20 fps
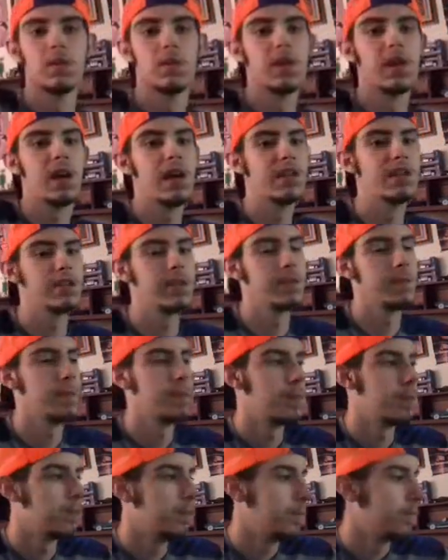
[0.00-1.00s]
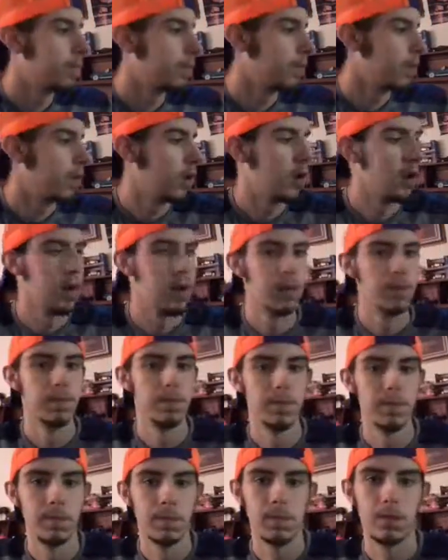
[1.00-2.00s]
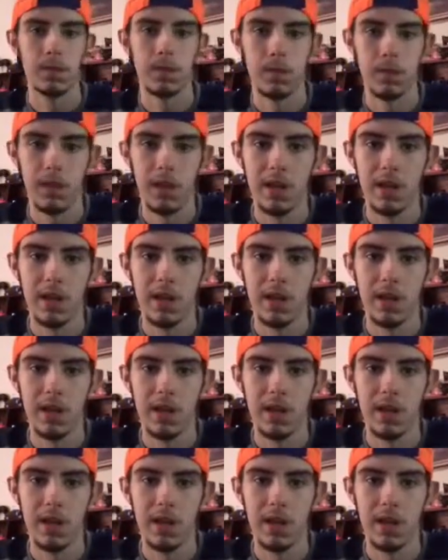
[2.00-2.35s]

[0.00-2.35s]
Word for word: also guys, um,